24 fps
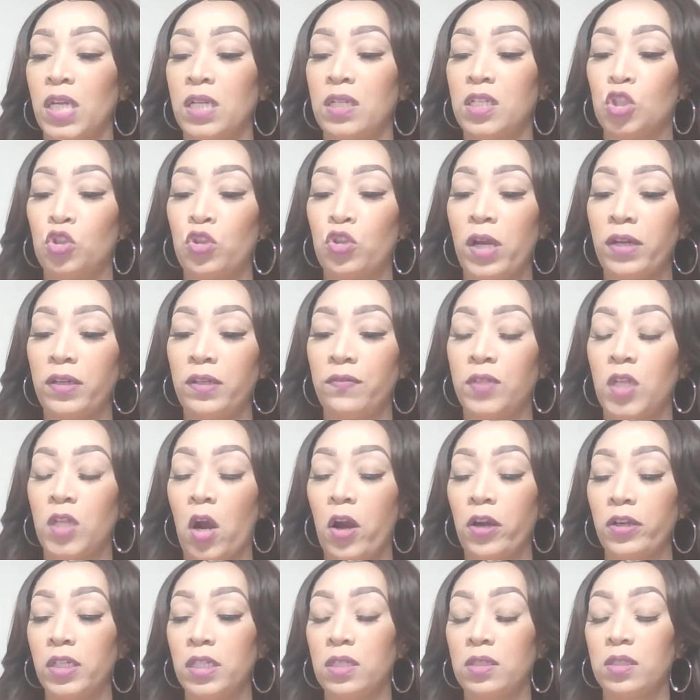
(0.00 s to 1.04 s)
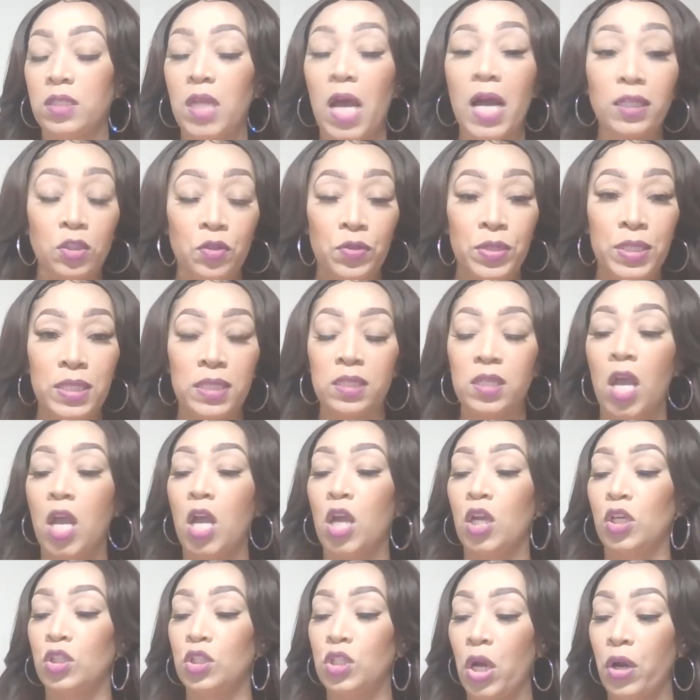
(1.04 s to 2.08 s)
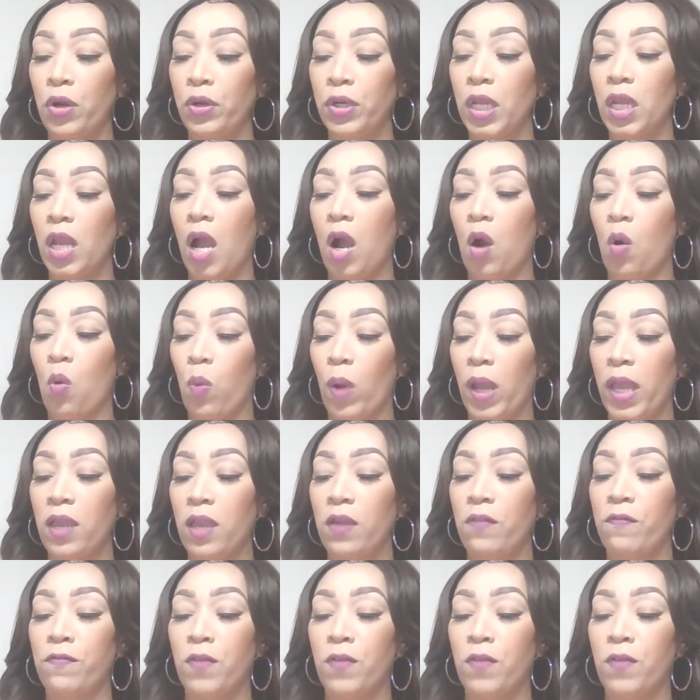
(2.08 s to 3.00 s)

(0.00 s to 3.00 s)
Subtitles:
destructive doctrines, turning away